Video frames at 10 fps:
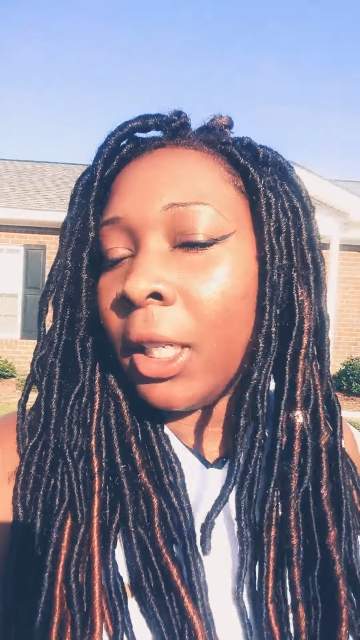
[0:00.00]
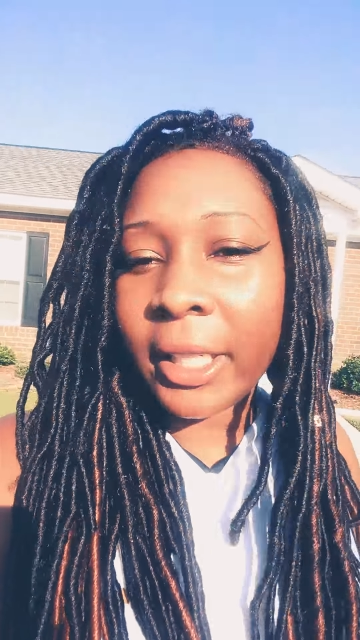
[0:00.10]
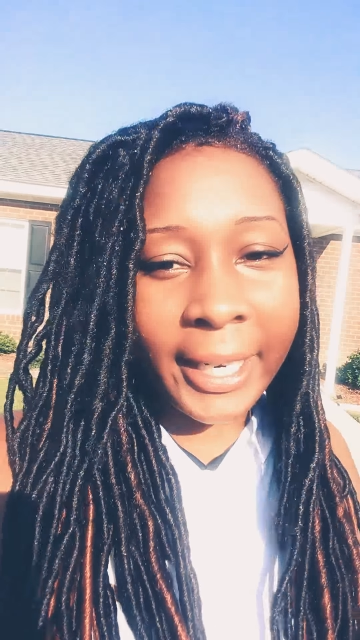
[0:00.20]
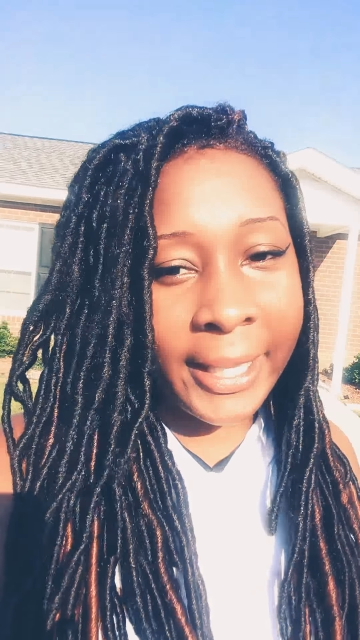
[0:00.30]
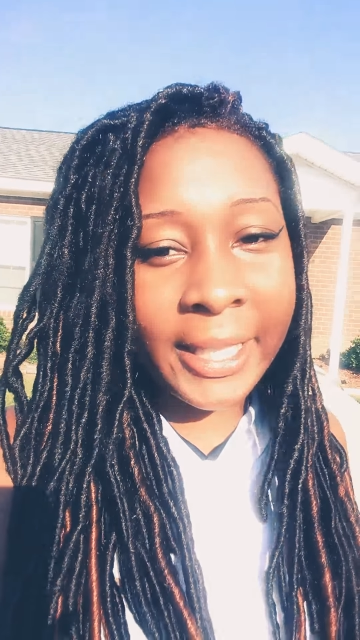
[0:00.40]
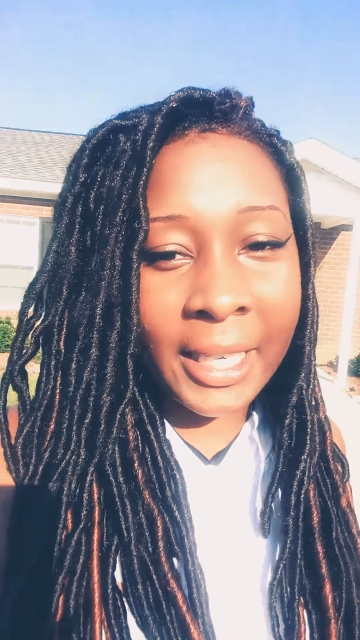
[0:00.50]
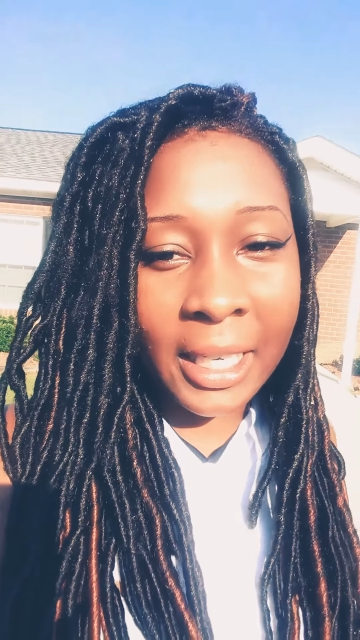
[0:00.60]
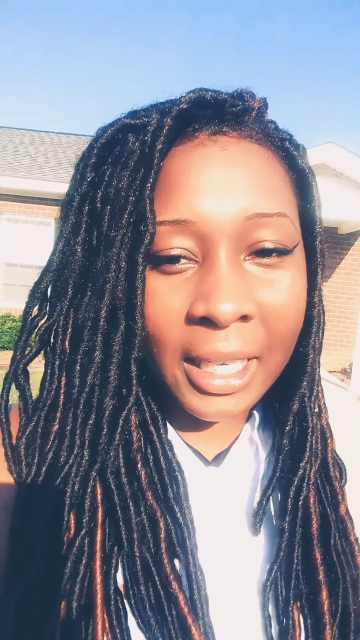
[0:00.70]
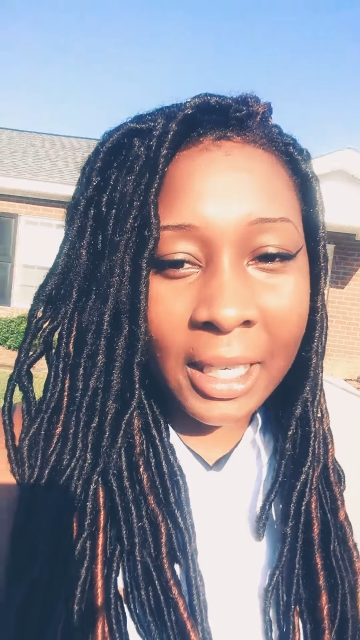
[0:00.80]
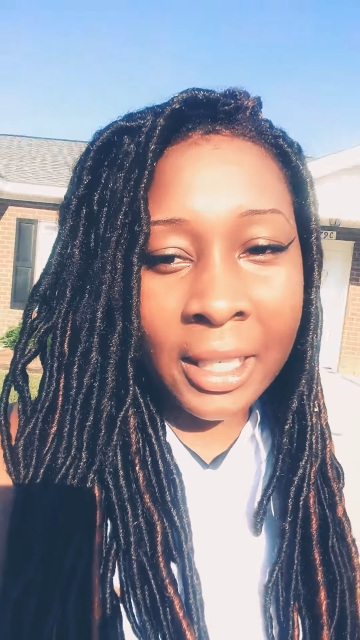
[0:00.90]

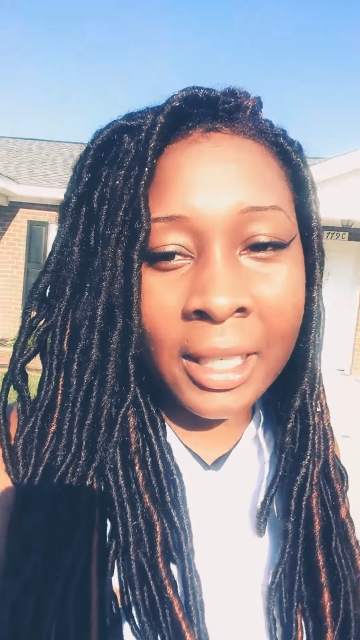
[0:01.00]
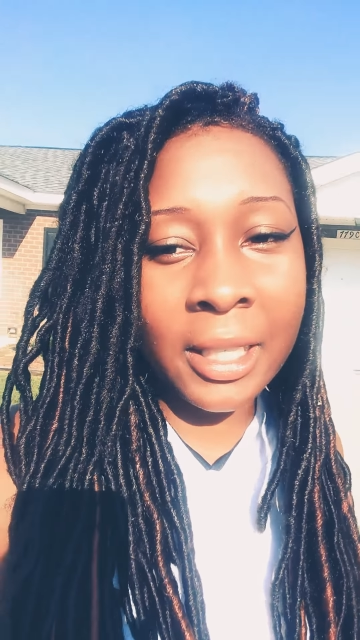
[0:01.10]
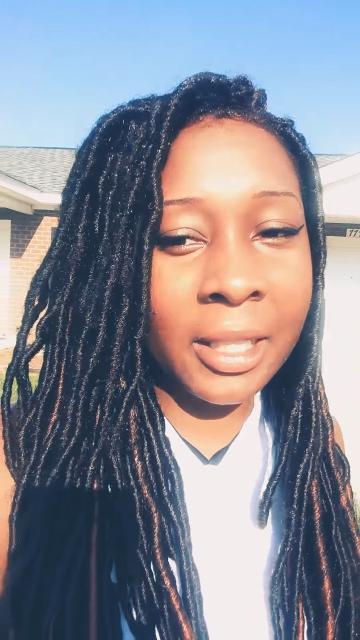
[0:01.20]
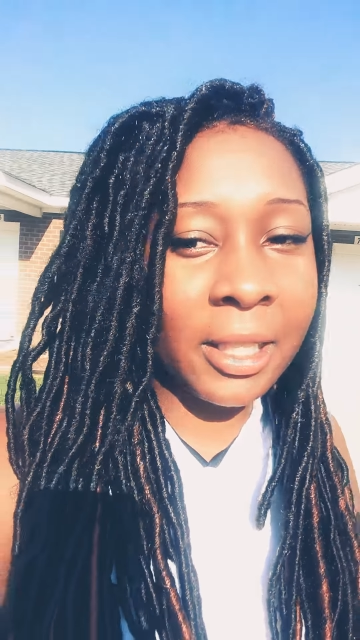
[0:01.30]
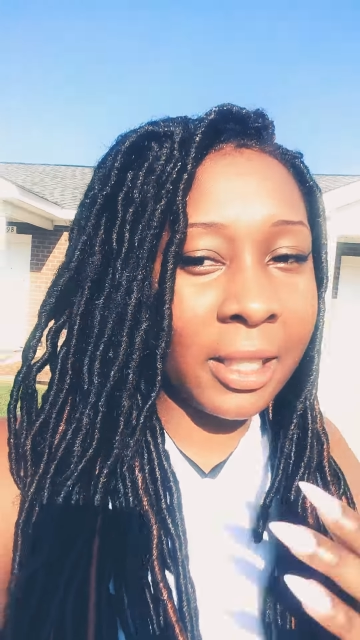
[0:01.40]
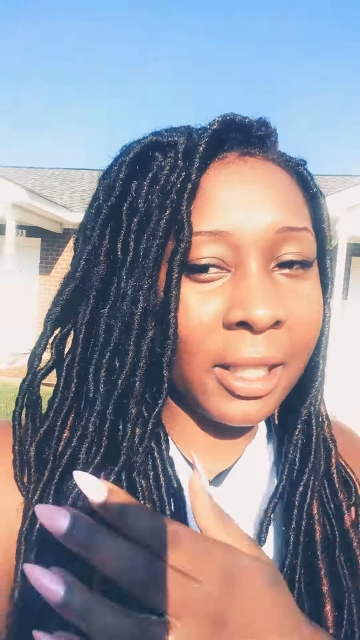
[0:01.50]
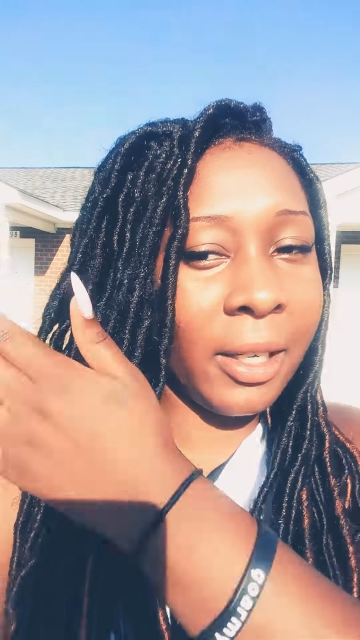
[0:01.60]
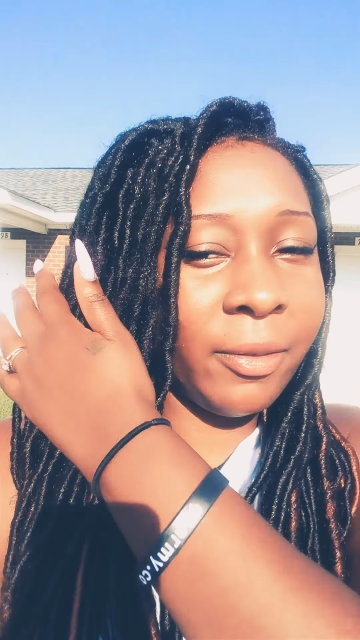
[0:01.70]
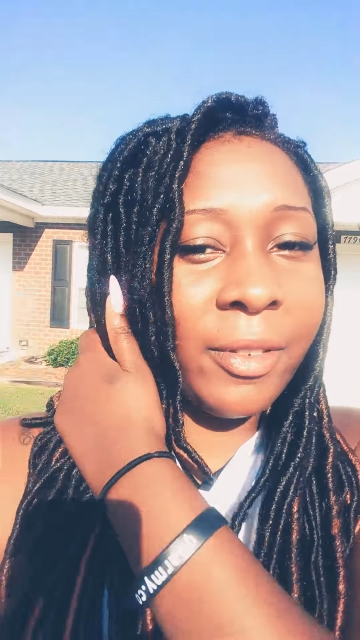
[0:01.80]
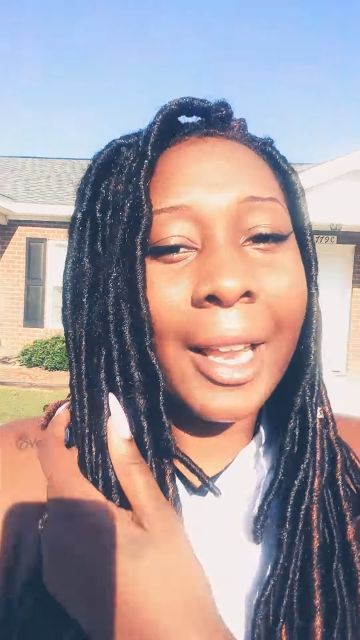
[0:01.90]
listening
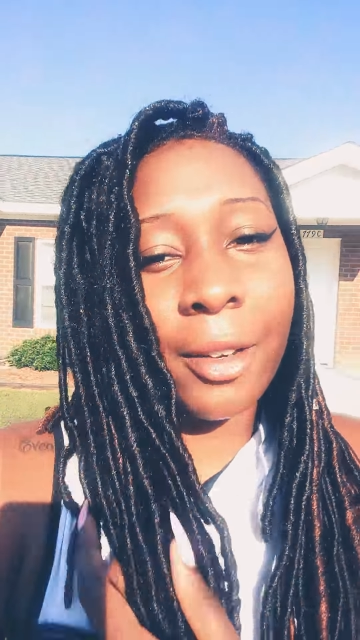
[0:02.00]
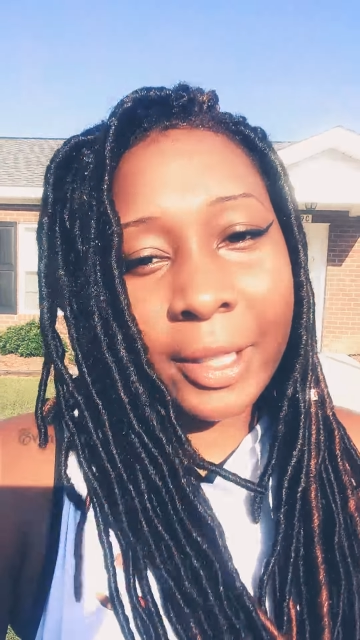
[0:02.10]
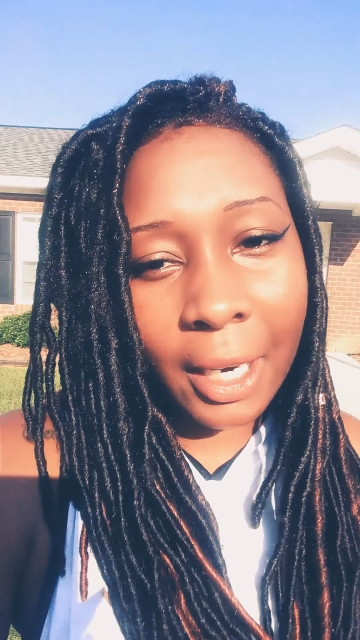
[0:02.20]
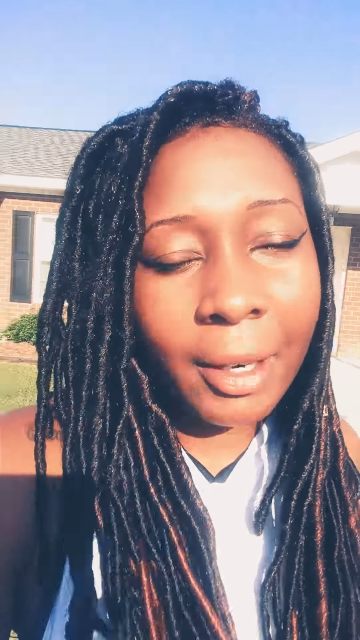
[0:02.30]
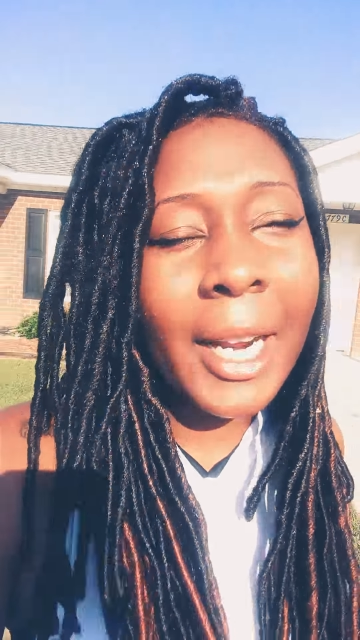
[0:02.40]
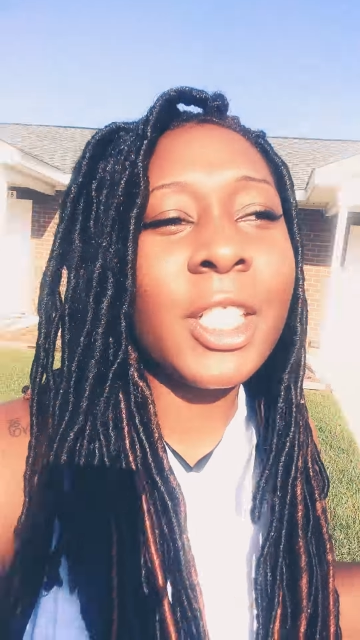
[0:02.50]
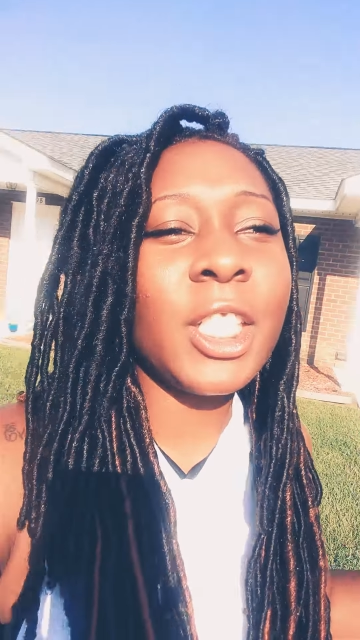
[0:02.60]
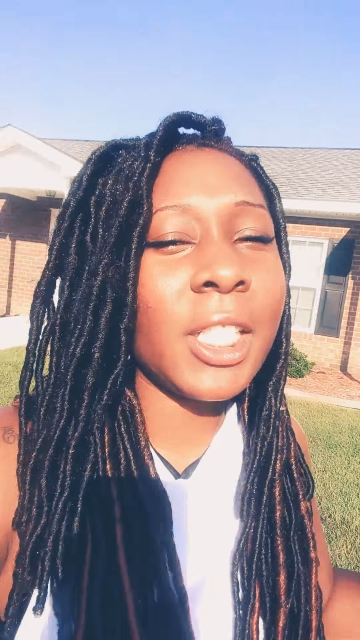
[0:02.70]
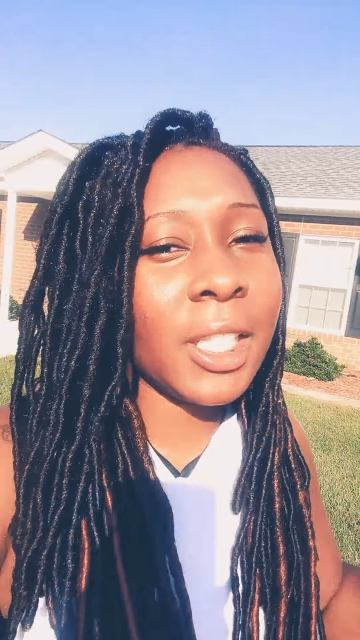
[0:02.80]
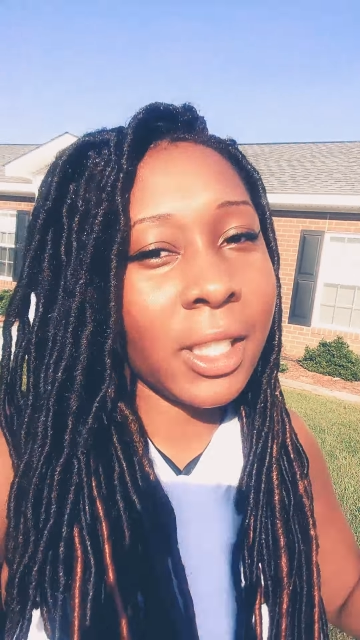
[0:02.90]
and following
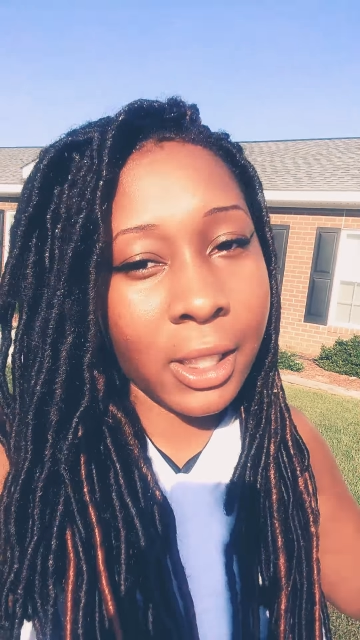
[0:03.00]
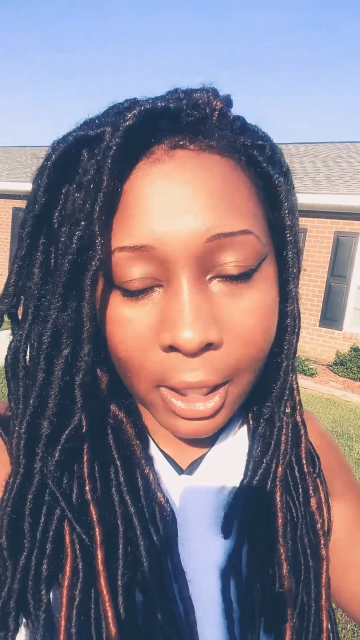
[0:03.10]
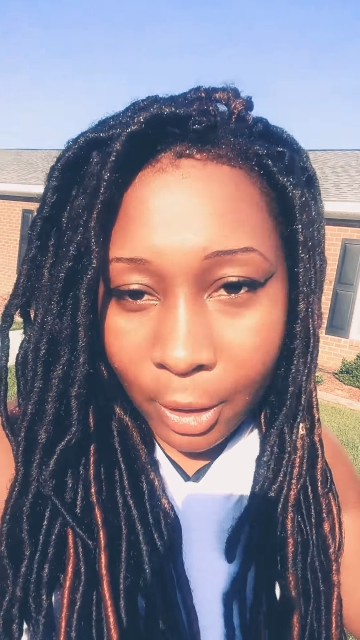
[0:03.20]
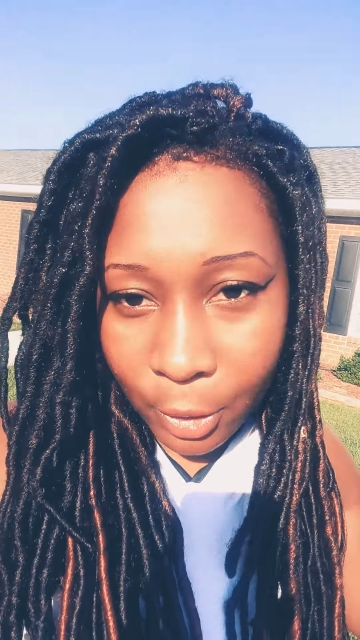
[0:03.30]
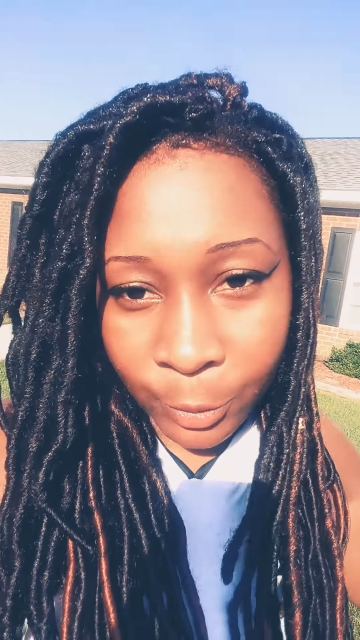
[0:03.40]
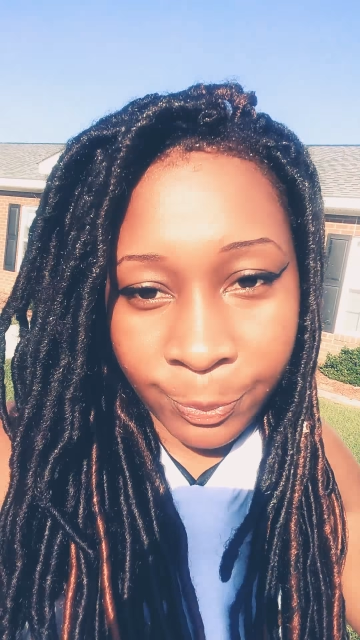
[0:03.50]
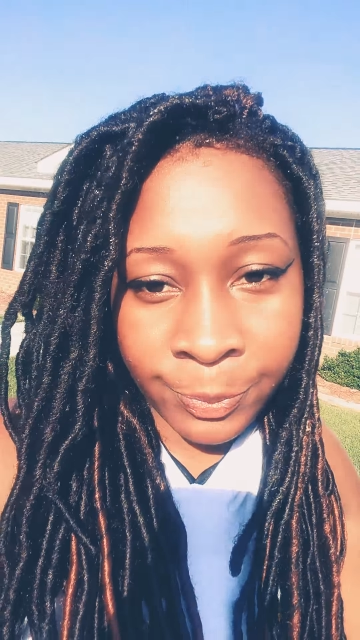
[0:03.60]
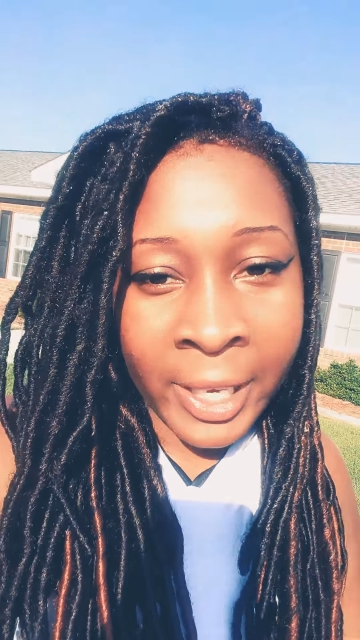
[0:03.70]
directions so